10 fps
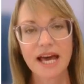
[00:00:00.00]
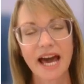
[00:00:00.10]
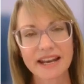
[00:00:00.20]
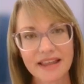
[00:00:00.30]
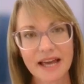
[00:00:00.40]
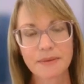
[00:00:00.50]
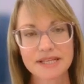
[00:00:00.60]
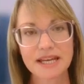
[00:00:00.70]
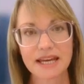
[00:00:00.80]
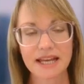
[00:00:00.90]
And in that
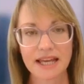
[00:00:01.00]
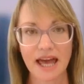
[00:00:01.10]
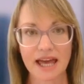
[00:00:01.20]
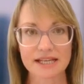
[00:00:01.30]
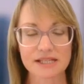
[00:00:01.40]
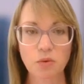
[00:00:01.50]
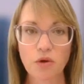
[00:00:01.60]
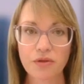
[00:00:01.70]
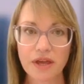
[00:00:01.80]
particular case, what